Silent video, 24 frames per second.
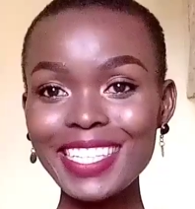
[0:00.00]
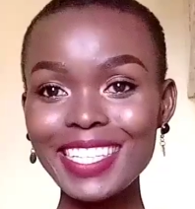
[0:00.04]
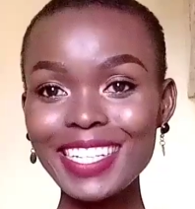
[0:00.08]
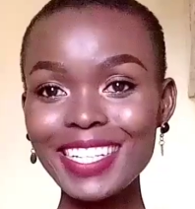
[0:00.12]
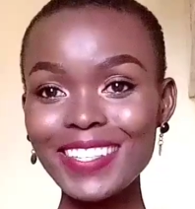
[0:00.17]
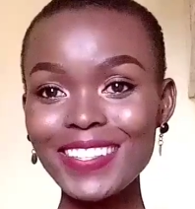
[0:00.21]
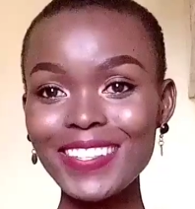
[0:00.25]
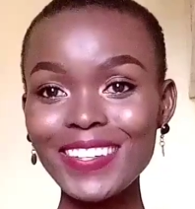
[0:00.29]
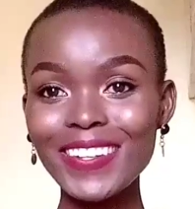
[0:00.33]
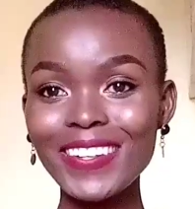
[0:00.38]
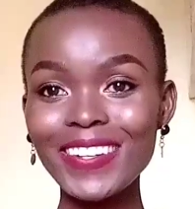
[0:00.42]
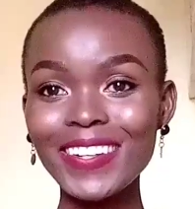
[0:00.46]

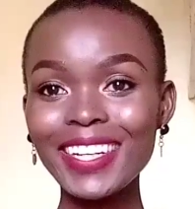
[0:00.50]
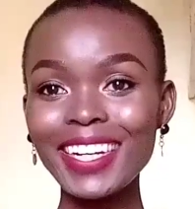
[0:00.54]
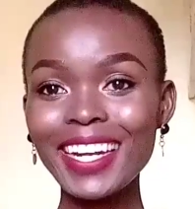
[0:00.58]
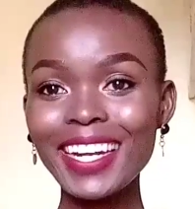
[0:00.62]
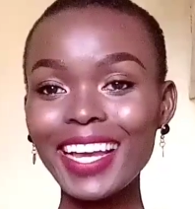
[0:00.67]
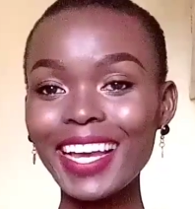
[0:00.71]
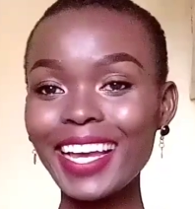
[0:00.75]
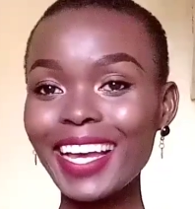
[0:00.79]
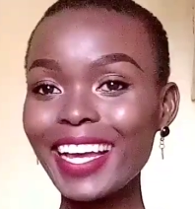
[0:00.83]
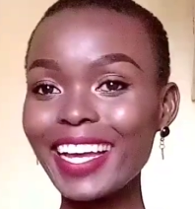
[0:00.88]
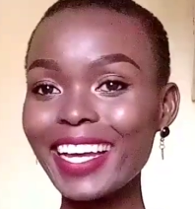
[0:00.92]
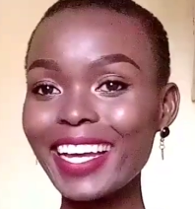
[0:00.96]
season,
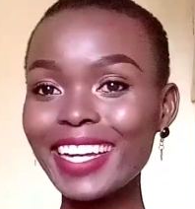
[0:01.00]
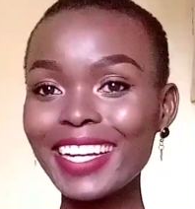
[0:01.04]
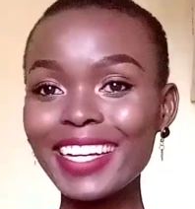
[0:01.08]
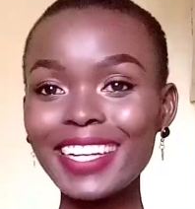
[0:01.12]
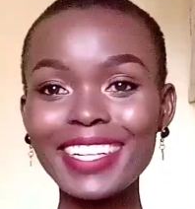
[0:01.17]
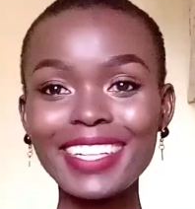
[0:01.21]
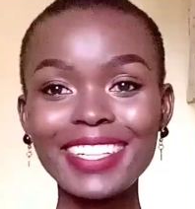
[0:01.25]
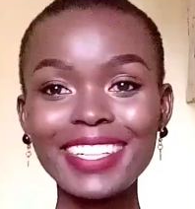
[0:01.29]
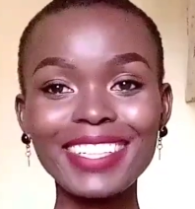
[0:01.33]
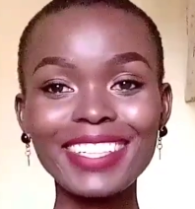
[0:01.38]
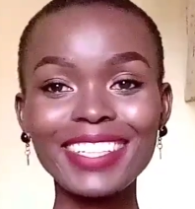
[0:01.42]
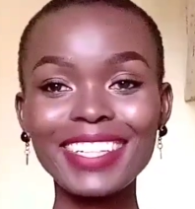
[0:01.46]

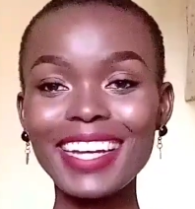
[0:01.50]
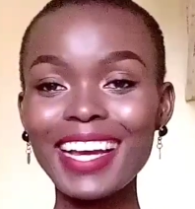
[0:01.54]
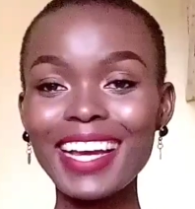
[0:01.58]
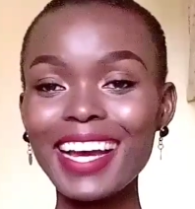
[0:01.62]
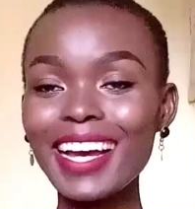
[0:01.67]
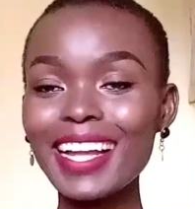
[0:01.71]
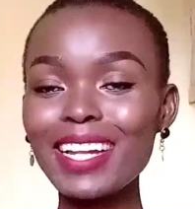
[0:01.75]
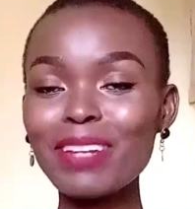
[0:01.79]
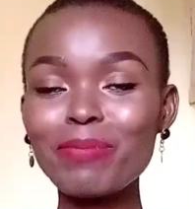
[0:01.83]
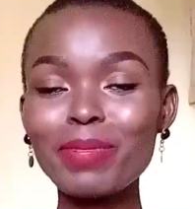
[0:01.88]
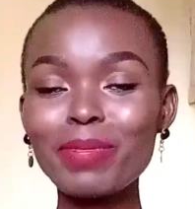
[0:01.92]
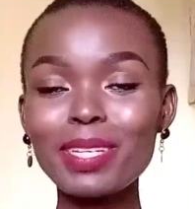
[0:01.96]
and
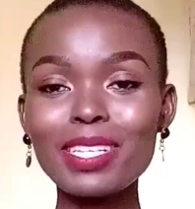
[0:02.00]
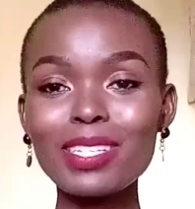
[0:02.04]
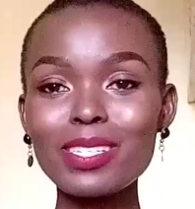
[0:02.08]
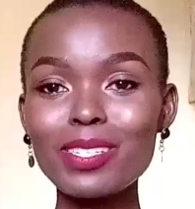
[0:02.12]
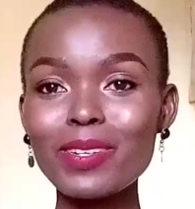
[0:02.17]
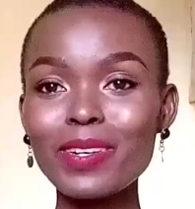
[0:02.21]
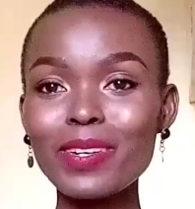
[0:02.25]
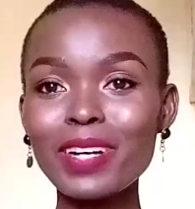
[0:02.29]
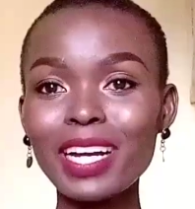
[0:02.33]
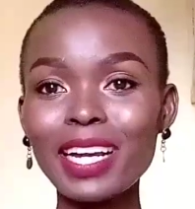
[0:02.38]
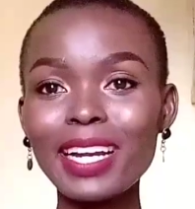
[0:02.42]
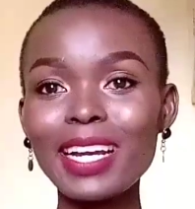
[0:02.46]
I'll be
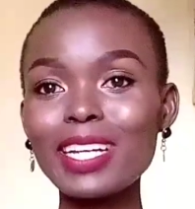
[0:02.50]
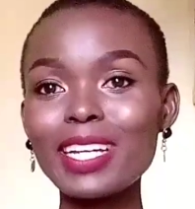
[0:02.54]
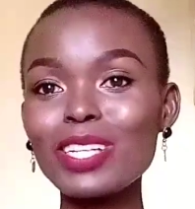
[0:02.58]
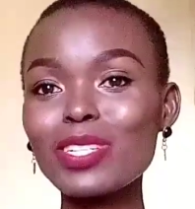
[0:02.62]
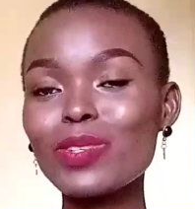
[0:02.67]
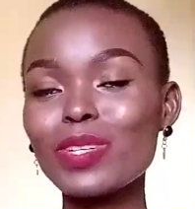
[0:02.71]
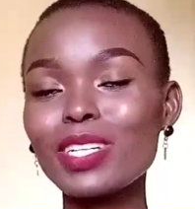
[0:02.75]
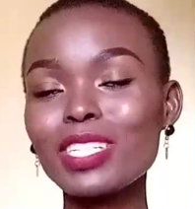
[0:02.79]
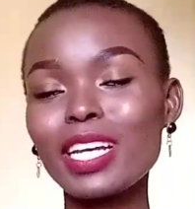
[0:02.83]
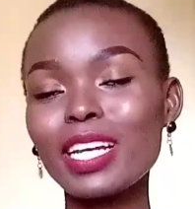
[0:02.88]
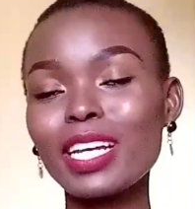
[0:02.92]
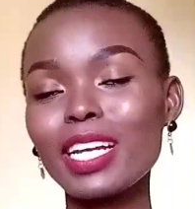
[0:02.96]
so glad
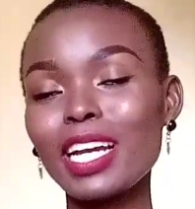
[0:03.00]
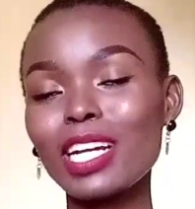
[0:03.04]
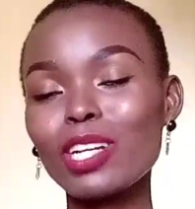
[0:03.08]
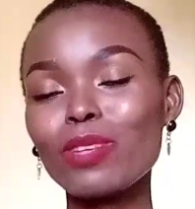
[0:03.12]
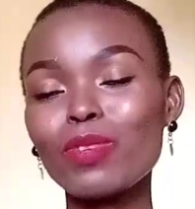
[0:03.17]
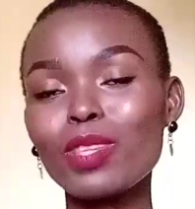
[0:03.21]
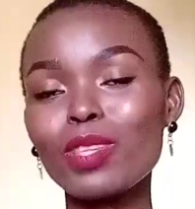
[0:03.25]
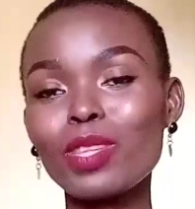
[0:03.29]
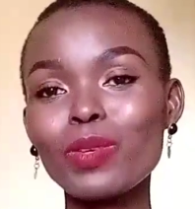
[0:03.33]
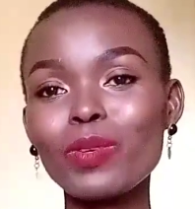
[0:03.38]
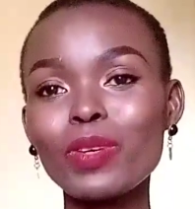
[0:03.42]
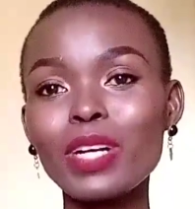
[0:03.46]
to interact
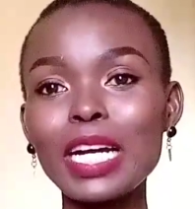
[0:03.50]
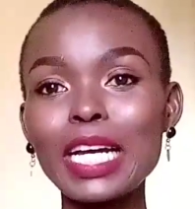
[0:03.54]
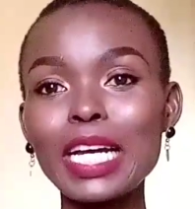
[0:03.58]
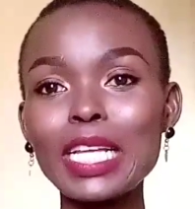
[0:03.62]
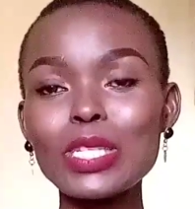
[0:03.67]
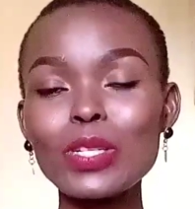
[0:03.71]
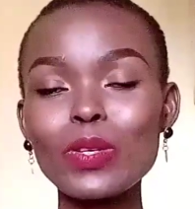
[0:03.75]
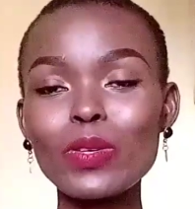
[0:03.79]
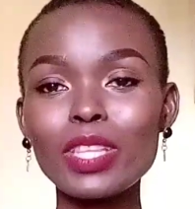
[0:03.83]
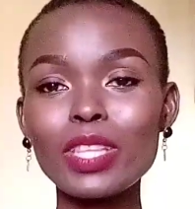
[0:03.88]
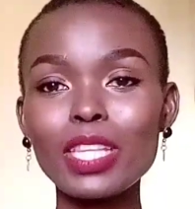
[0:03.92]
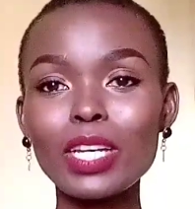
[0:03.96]
with you
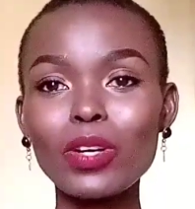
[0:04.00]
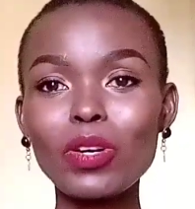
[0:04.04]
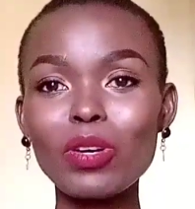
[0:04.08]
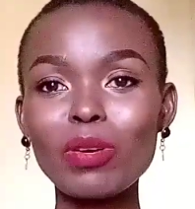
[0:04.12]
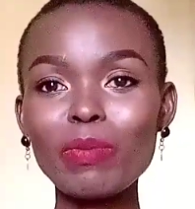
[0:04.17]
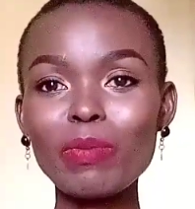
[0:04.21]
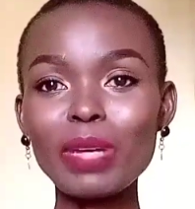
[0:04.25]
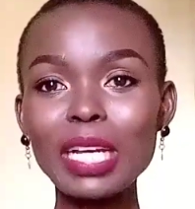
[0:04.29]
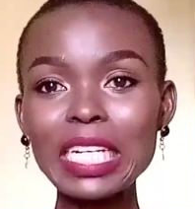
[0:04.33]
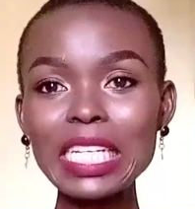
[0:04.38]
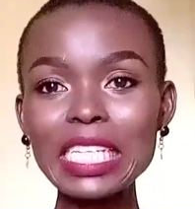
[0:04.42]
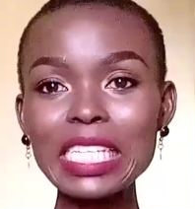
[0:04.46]
guys on the
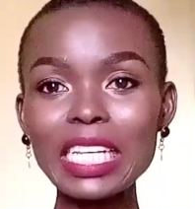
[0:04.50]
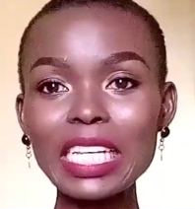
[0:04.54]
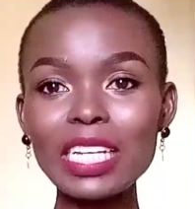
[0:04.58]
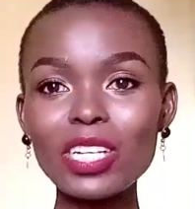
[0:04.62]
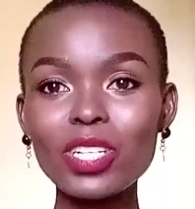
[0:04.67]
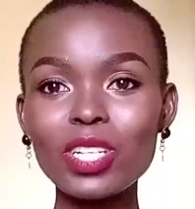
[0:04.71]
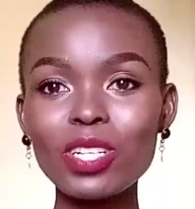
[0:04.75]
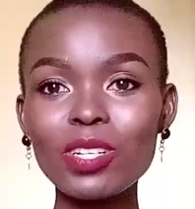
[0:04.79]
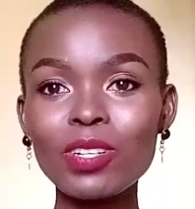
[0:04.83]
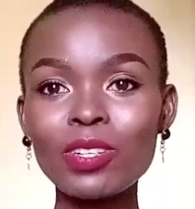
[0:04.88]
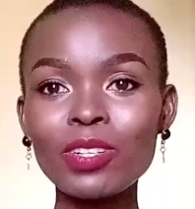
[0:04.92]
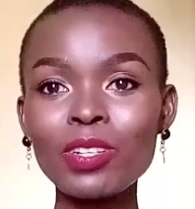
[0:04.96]
comment
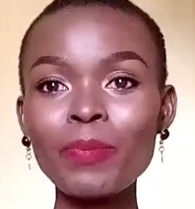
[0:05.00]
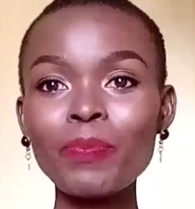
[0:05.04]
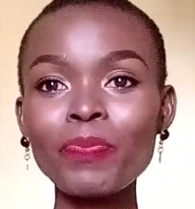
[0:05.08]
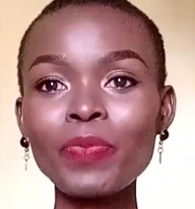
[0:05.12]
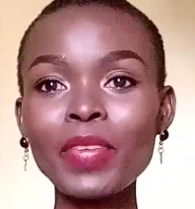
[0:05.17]
section.